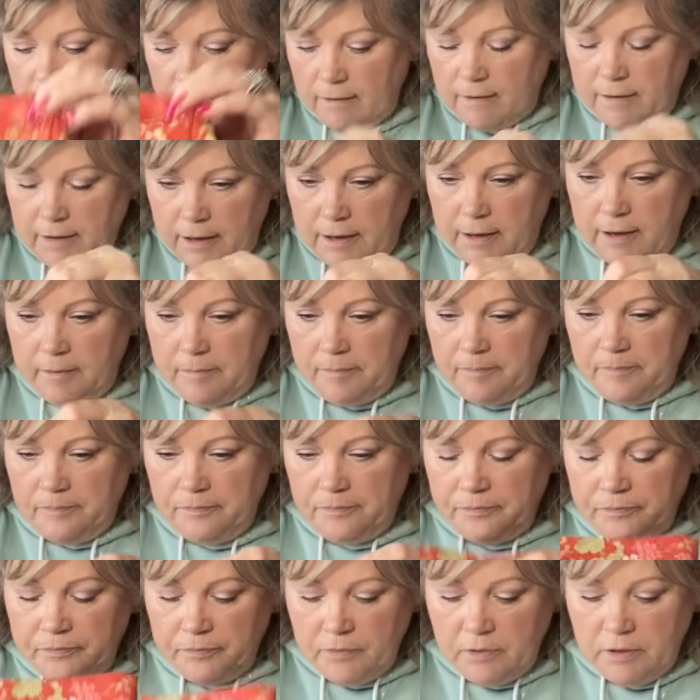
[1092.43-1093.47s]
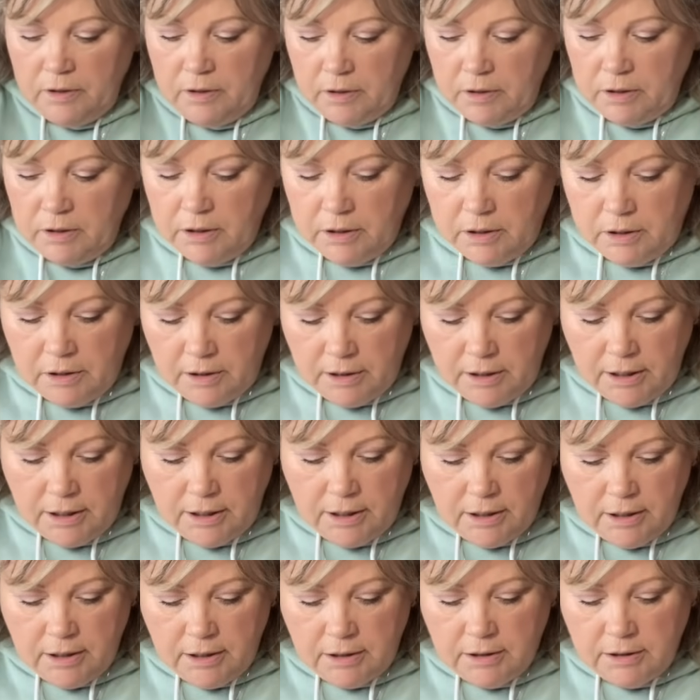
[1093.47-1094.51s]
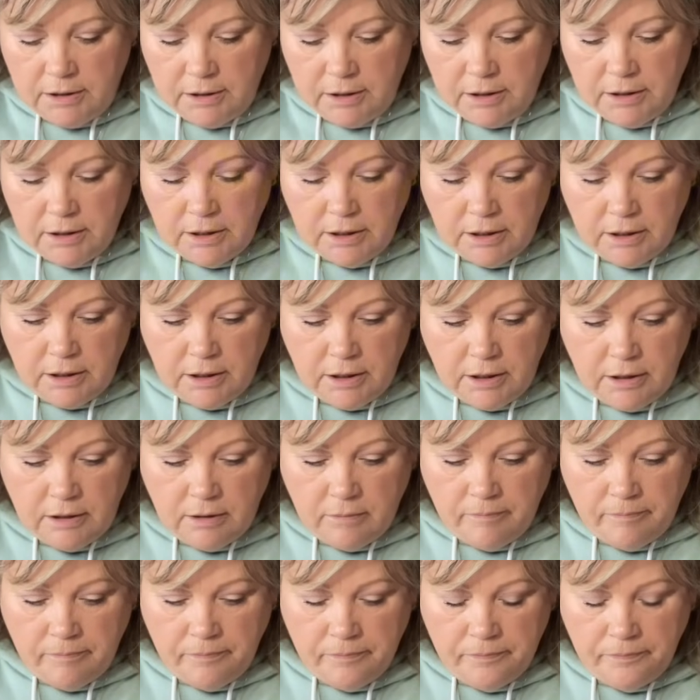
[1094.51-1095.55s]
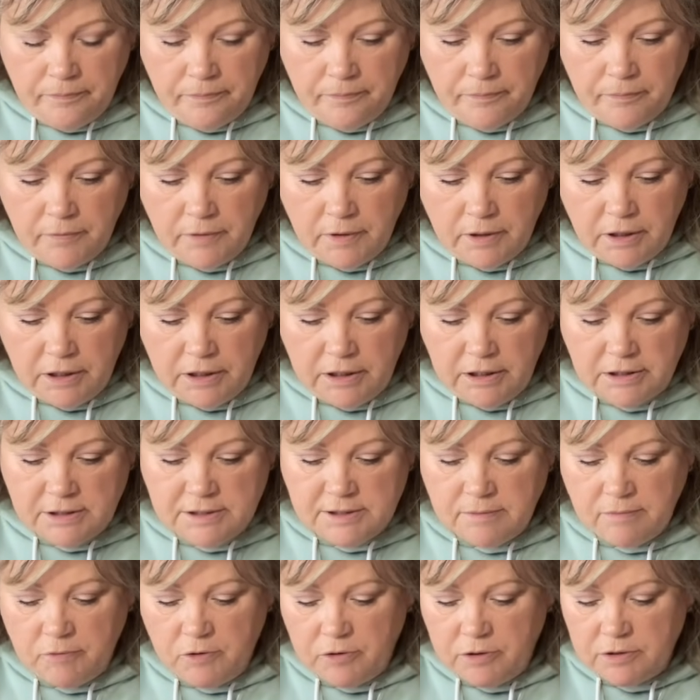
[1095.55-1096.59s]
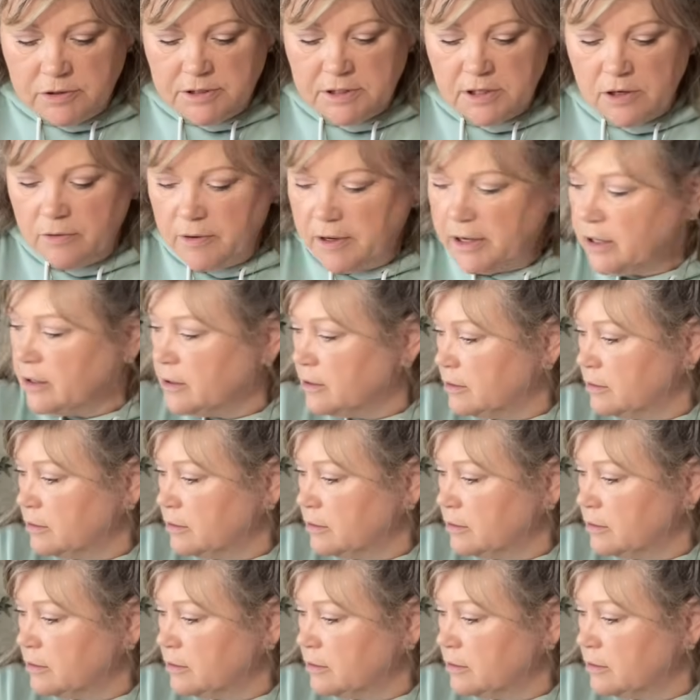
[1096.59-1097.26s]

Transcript: Okay. And then I did some more sewing.